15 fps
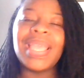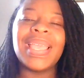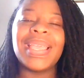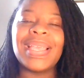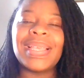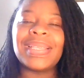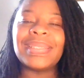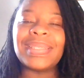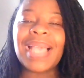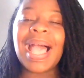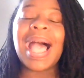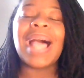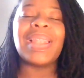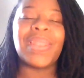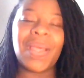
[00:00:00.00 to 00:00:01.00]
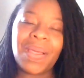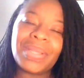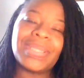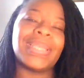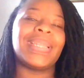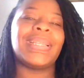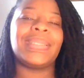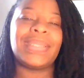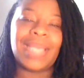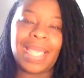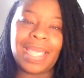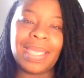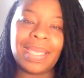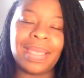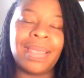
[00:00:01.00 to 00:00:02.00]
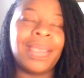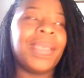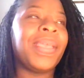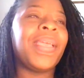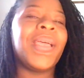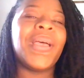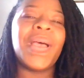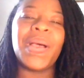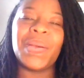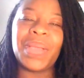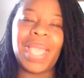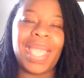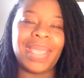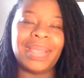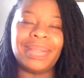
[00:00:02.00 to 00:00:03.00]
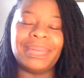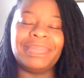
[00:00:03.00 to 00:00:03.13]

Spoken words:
is, how long did it take? Okay.